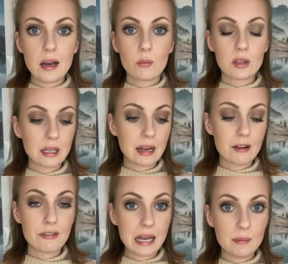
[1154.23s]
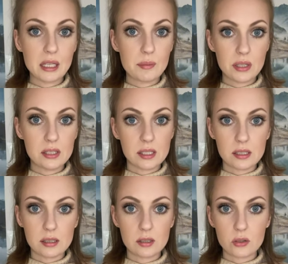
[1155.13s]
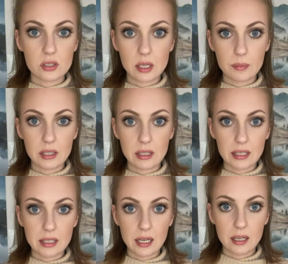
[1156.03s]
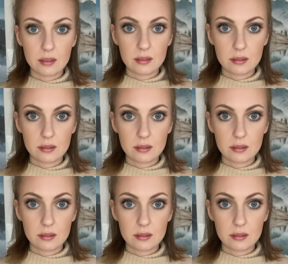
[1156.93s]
with like a family business or something like that